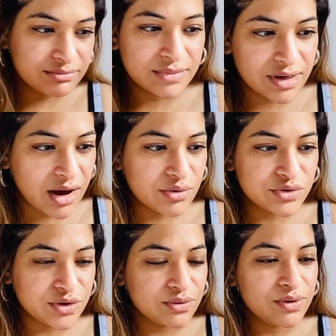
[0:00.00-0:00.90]
around
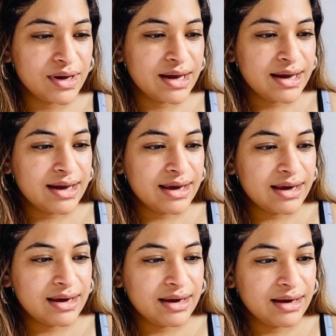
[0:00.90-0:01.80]
you,
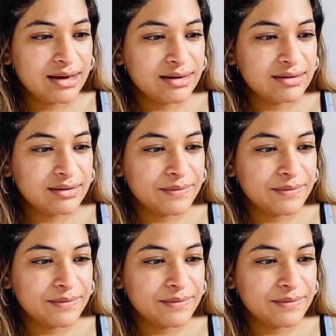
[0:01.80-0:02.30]
and